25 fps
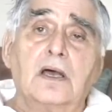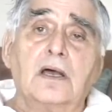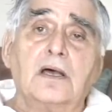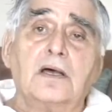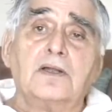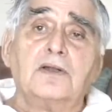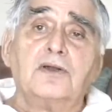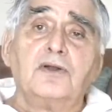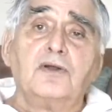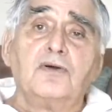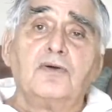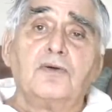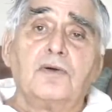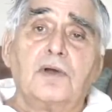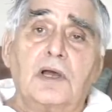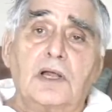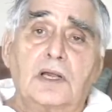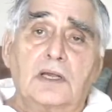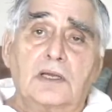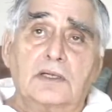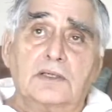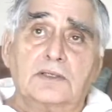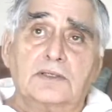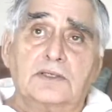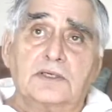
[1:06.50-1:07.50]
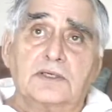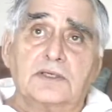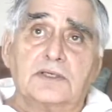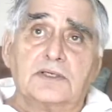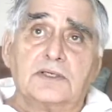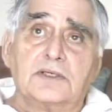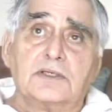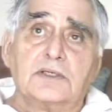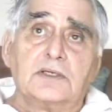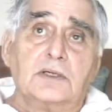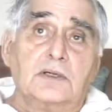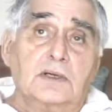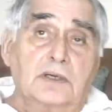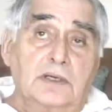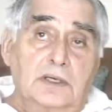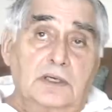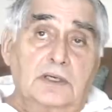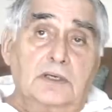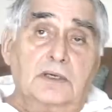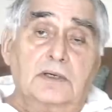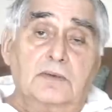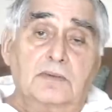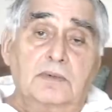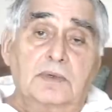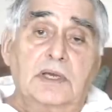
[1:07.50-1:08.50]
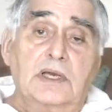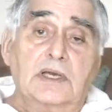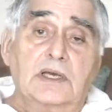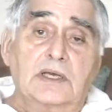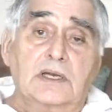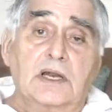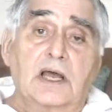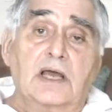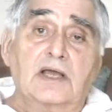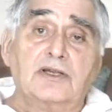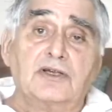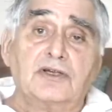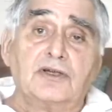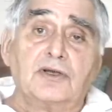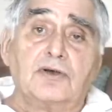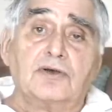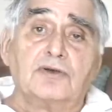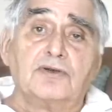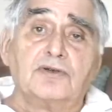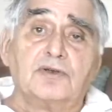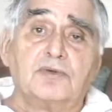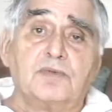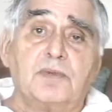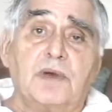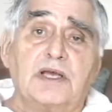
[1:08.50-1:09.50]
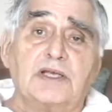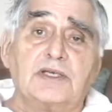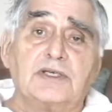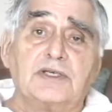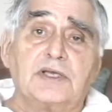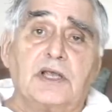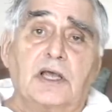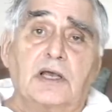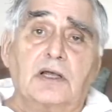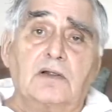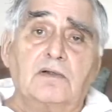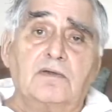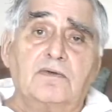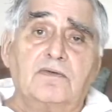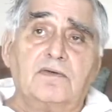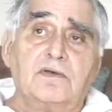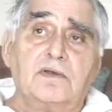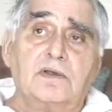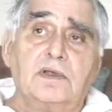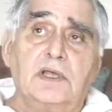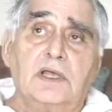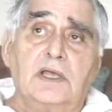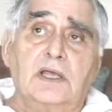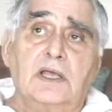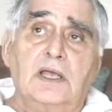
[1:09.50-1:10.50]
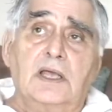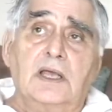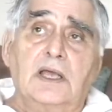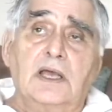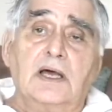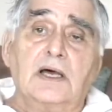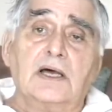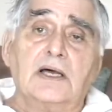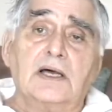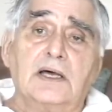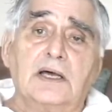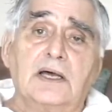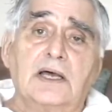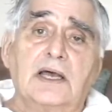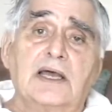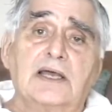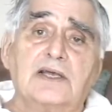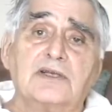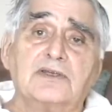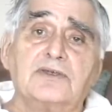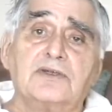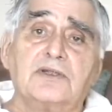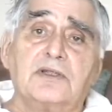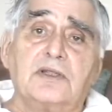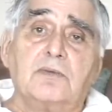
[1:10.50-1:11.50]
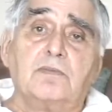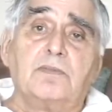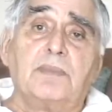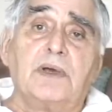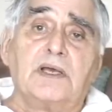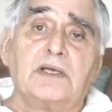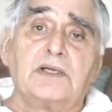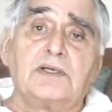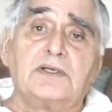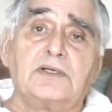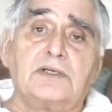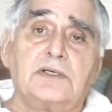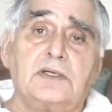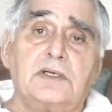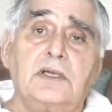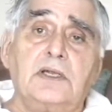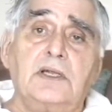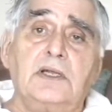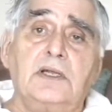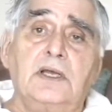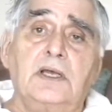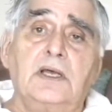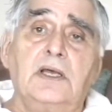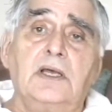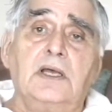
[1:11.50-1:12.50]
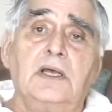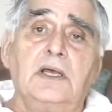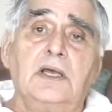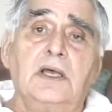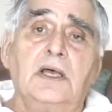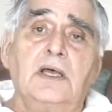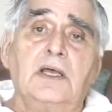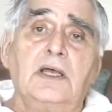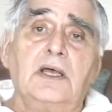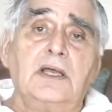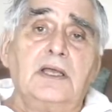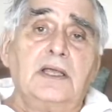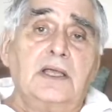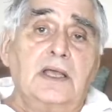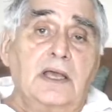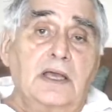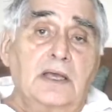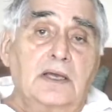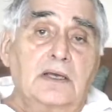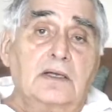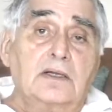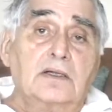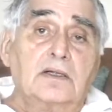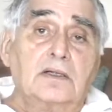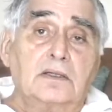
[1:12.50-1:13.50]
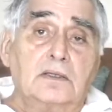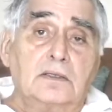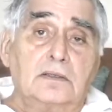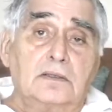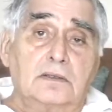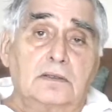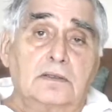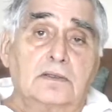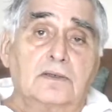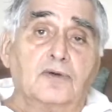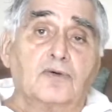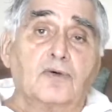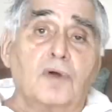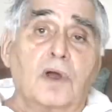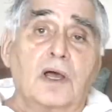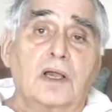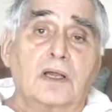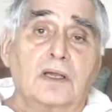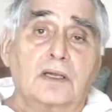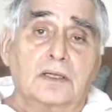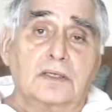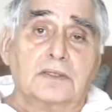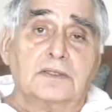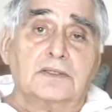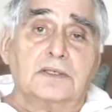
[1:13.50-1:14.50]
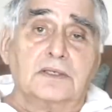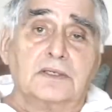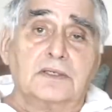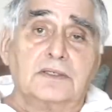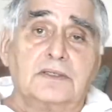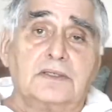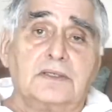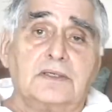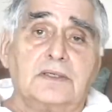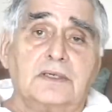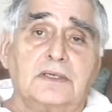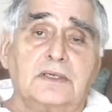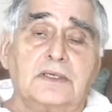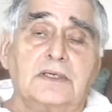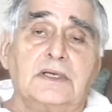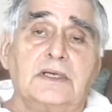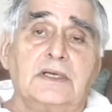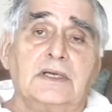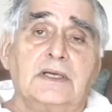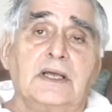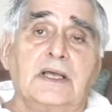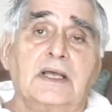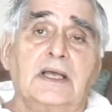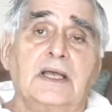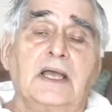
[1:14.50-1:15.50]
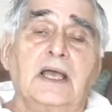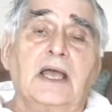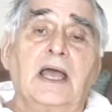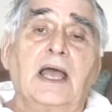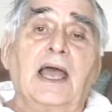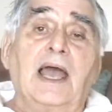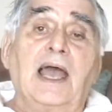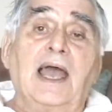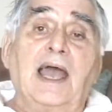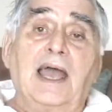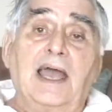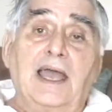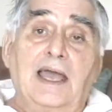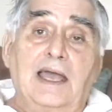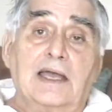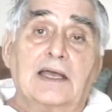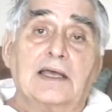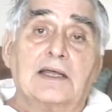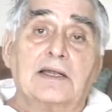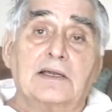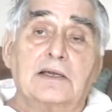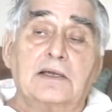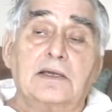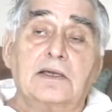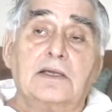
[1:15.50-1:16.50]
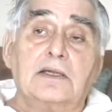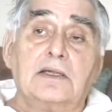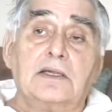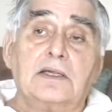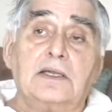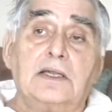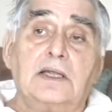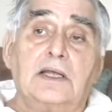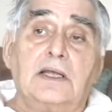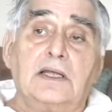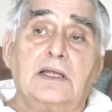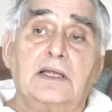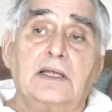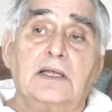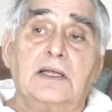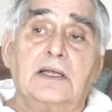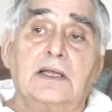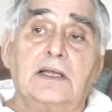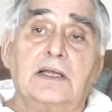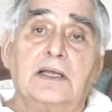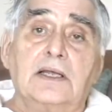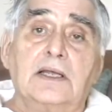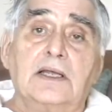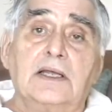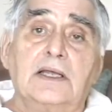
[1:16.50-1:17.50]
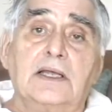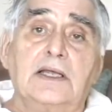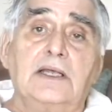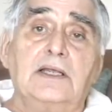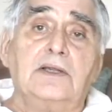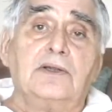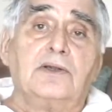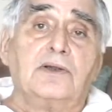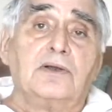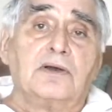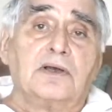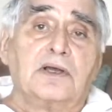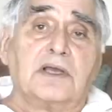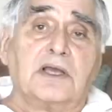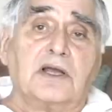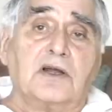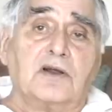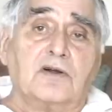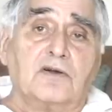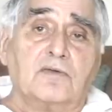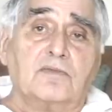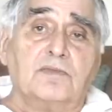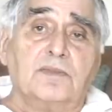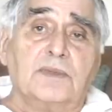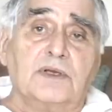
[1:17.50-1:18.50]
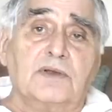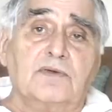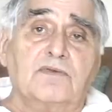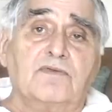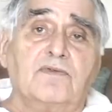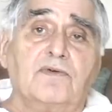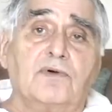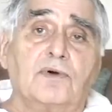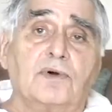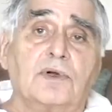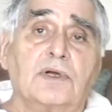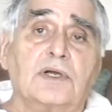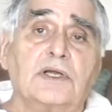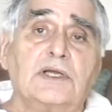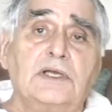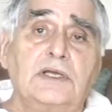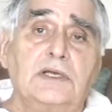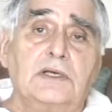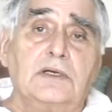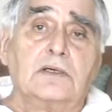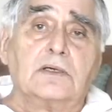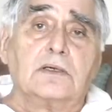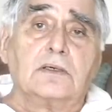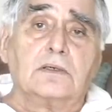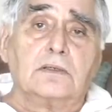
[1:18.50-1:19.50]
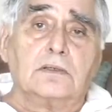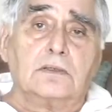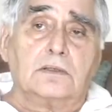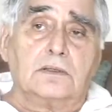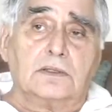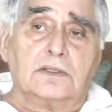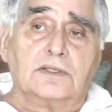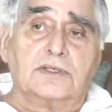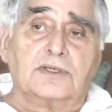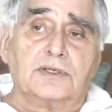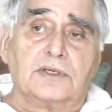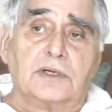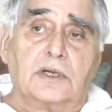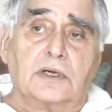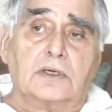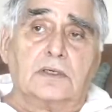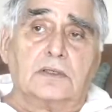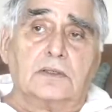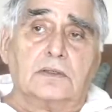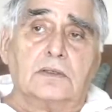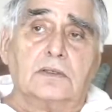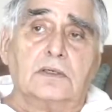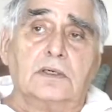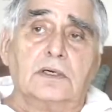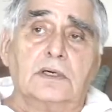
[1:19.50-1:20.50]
a neurologist, a man I chose myself as the best Yale neurologist, and he took care of me for a year or so.